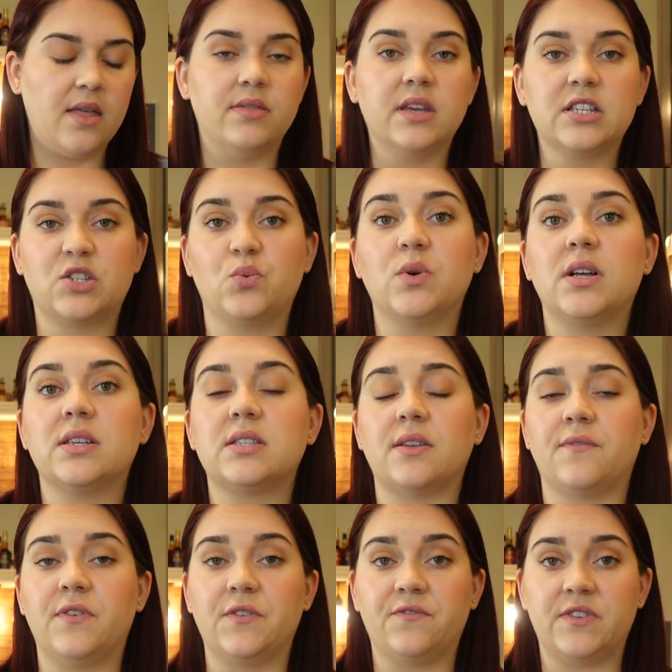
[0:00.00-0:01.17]
This was
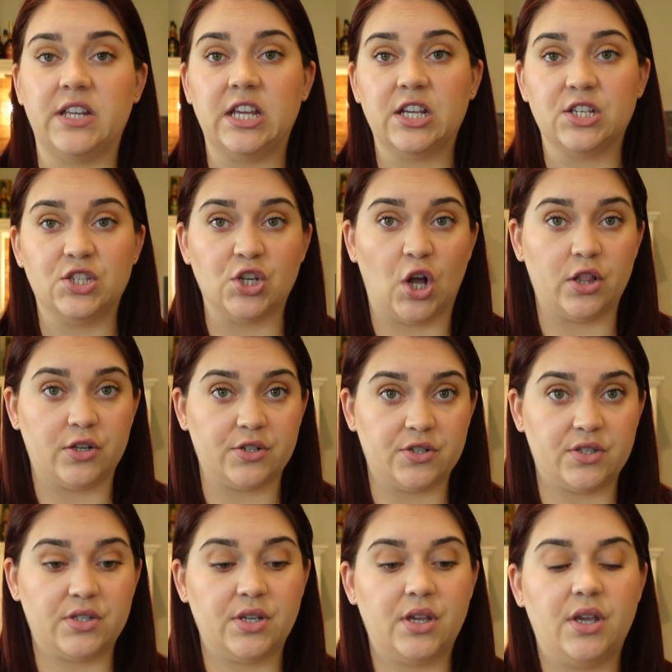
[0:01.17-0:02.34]

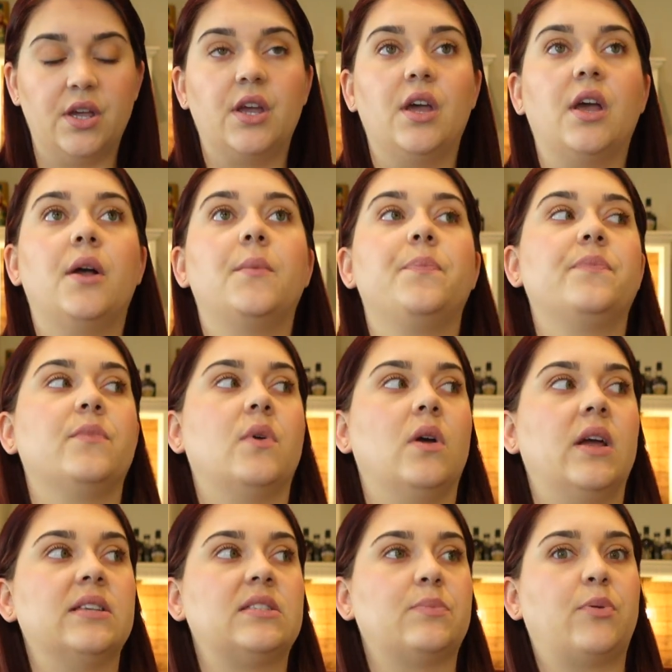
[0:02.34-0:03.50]
$50.
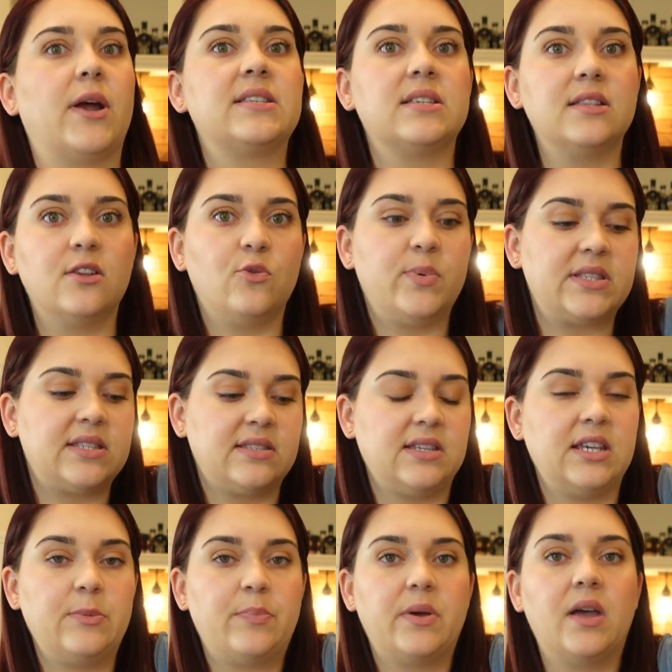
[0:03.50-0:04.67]
Is the price a little bit
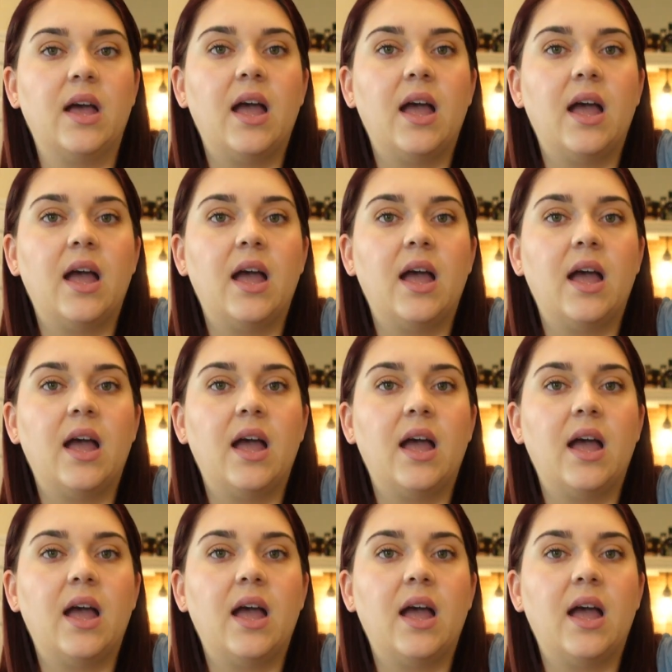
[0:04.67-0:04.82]
steep?